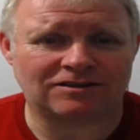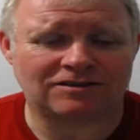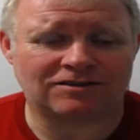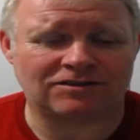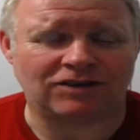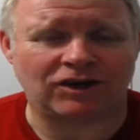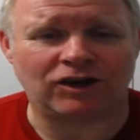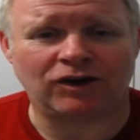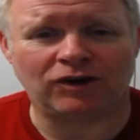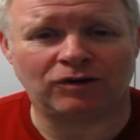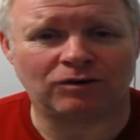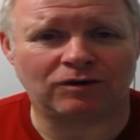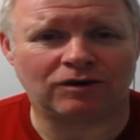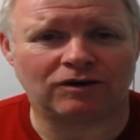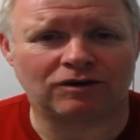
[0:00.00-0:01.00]
to
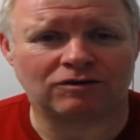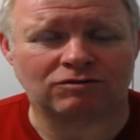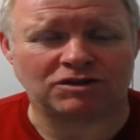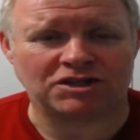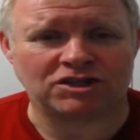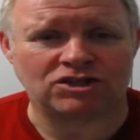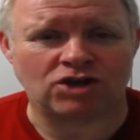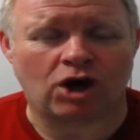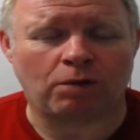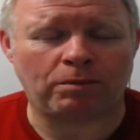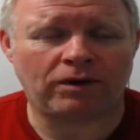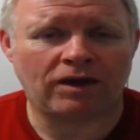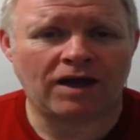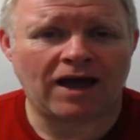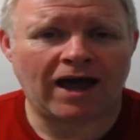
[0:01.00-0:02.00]
Chris's shop,
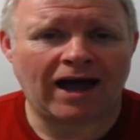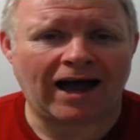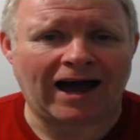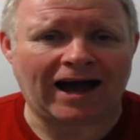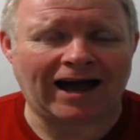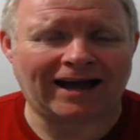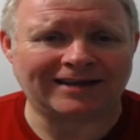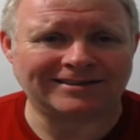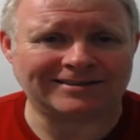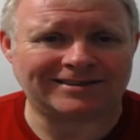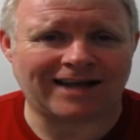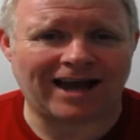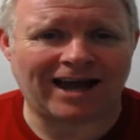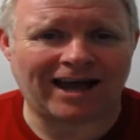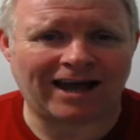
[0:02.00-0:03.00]
and
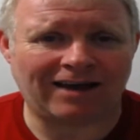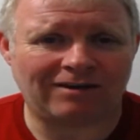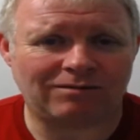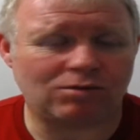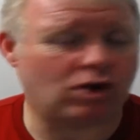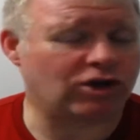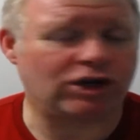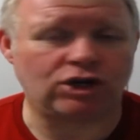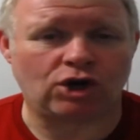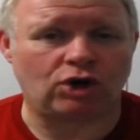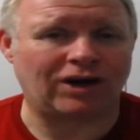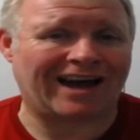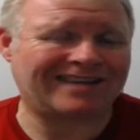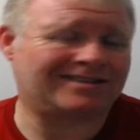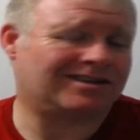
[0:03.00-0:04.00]
only a young
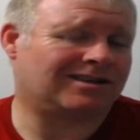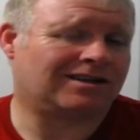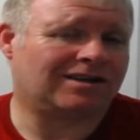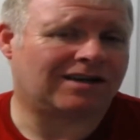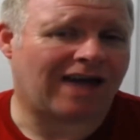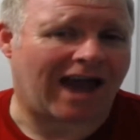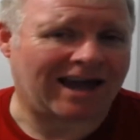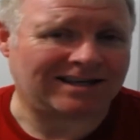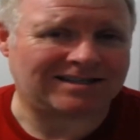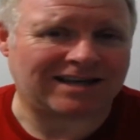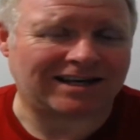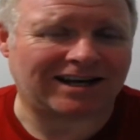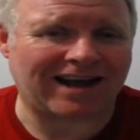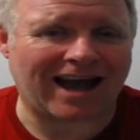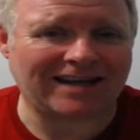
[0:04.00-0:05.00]
lad, 18
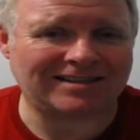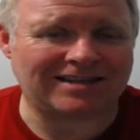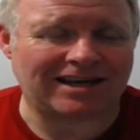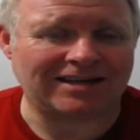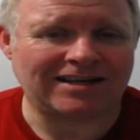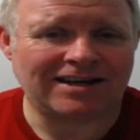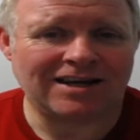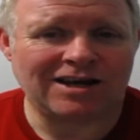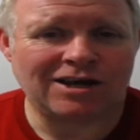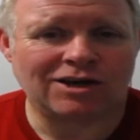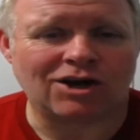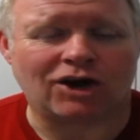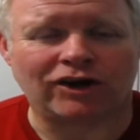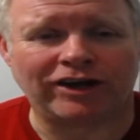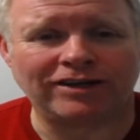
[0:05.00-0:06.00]
or 19,
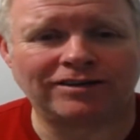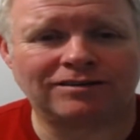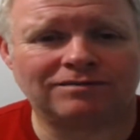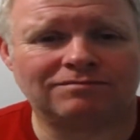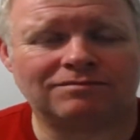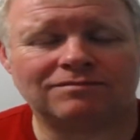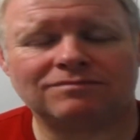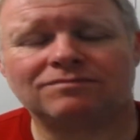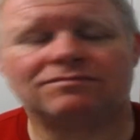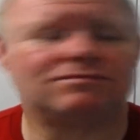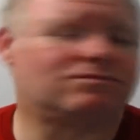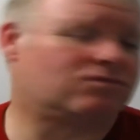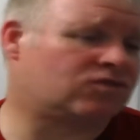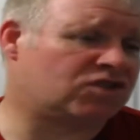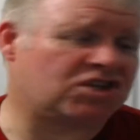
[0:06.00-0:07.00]
gone in.
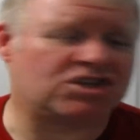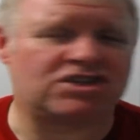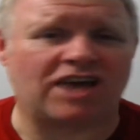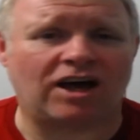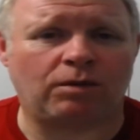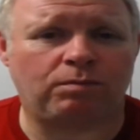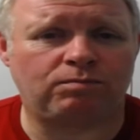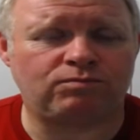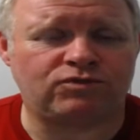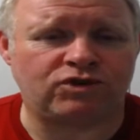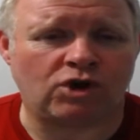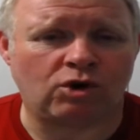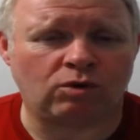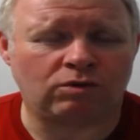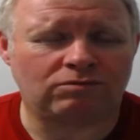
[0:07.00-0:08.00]
Do you sell
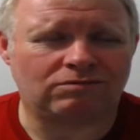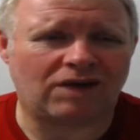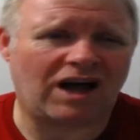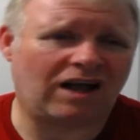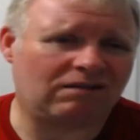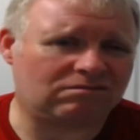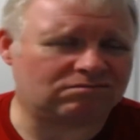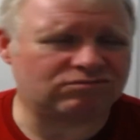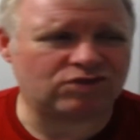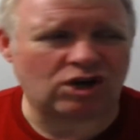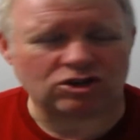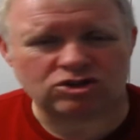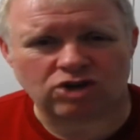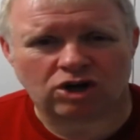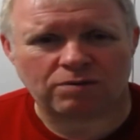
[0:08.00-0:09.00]
dual? Well, don't
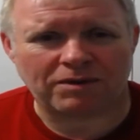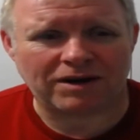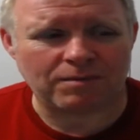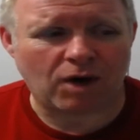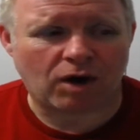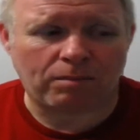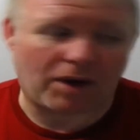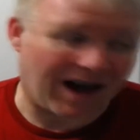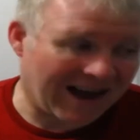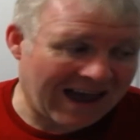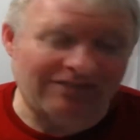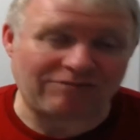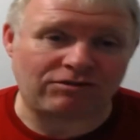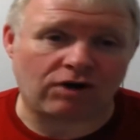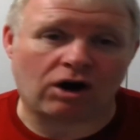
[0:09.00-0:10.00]
stock them anymore, but I
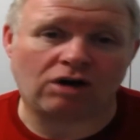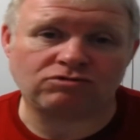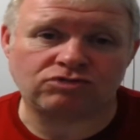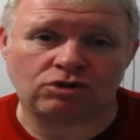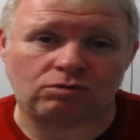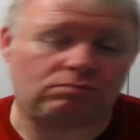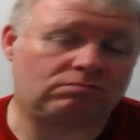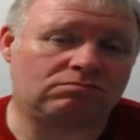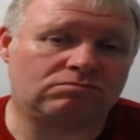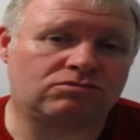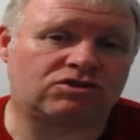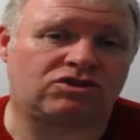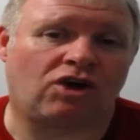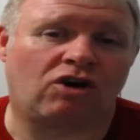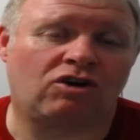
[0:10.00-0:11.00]
have got some
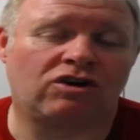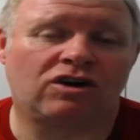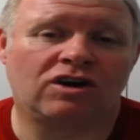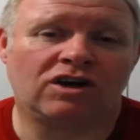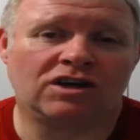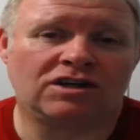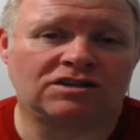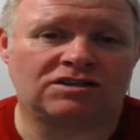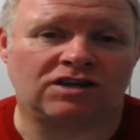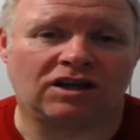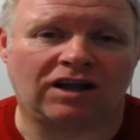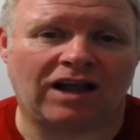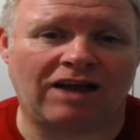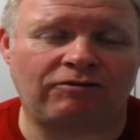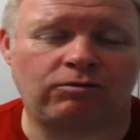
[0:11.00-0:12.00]
stock still
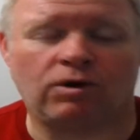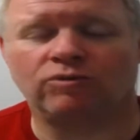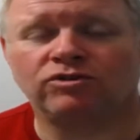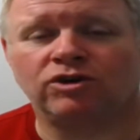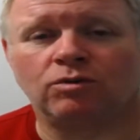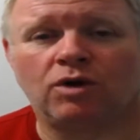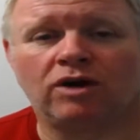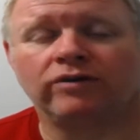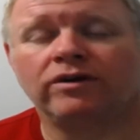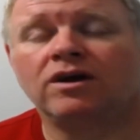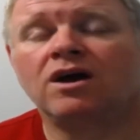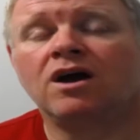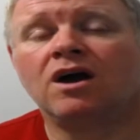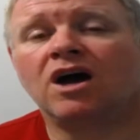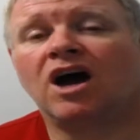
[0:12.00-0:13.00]
left. What do you want?
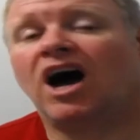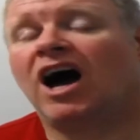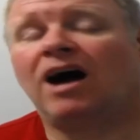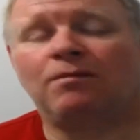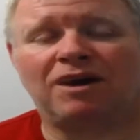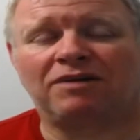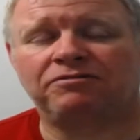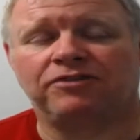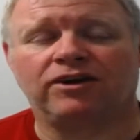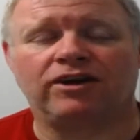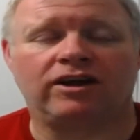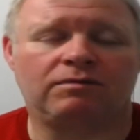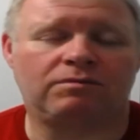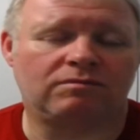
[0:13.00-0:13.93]
I'm after a